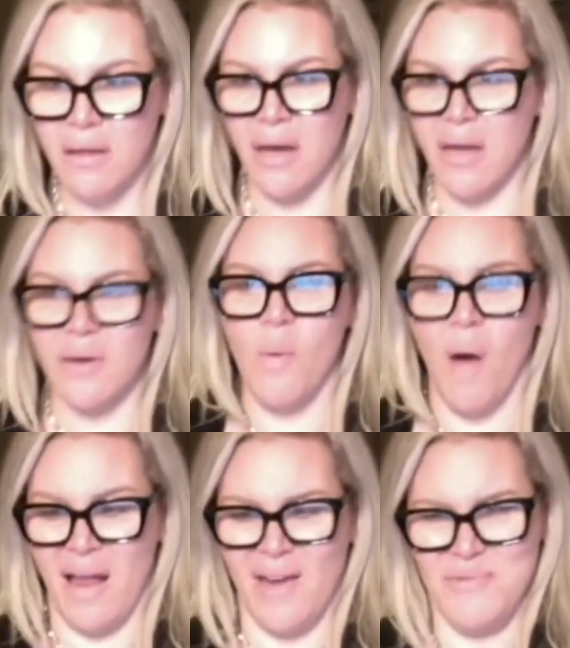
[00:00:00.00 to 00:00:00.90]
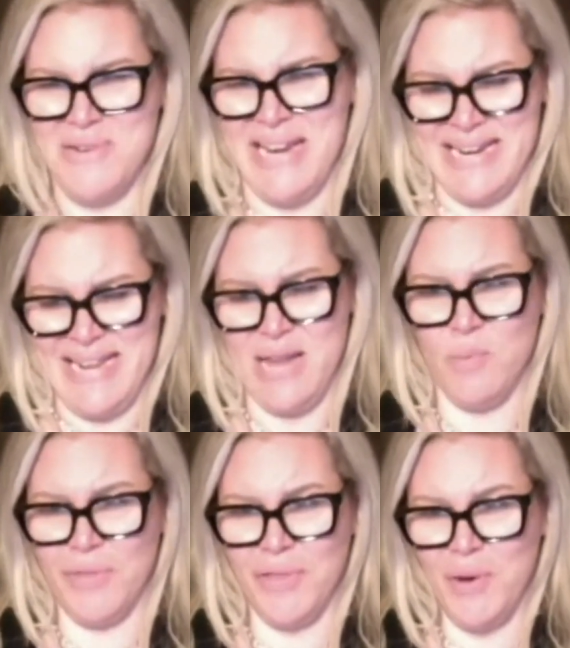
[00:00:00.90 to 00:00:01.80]
I don't need in
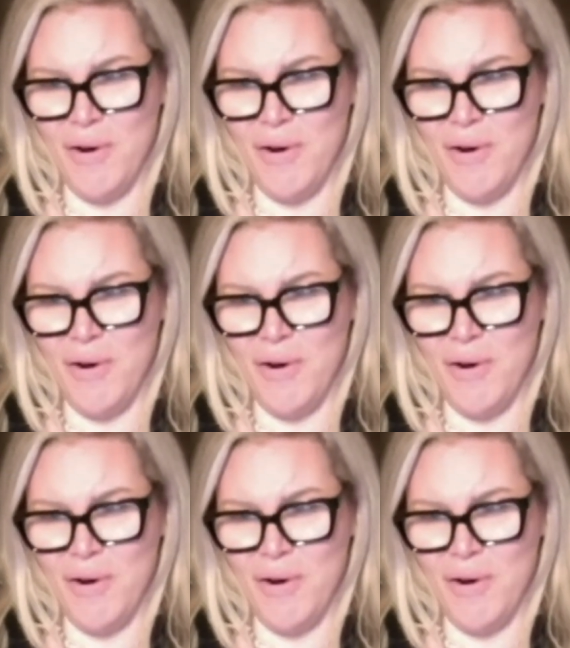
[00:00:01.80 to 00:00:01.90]
with you.